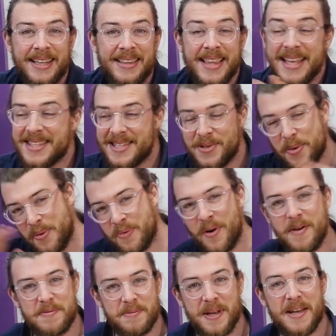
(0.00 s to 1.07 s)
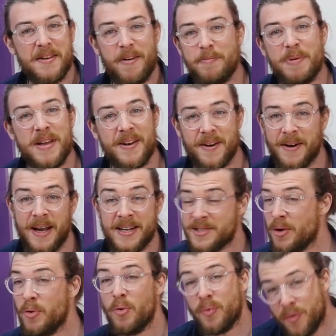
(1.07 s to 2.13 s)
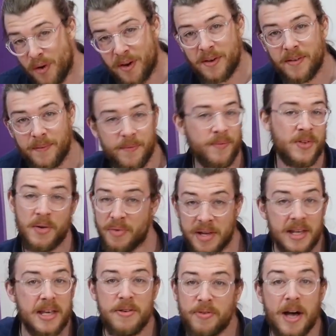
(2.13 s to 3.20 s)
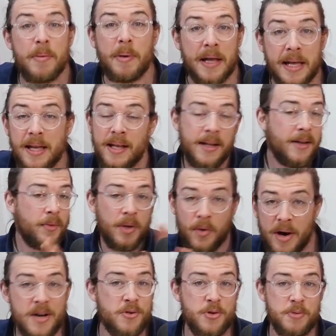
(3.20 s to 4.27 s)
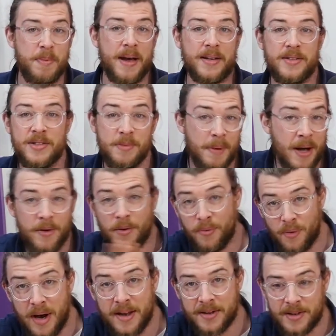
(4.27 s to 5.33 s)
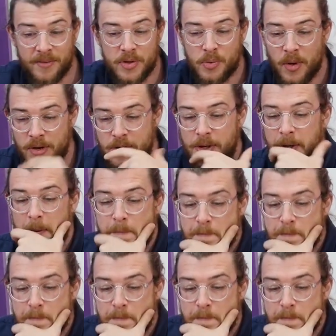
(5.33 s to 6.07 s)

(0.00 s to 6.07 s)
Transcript: That's the sort of vibes I'm getting off Peter and his whole fucking Da Vinci family. With the greatest respect to my friend, if he's watching.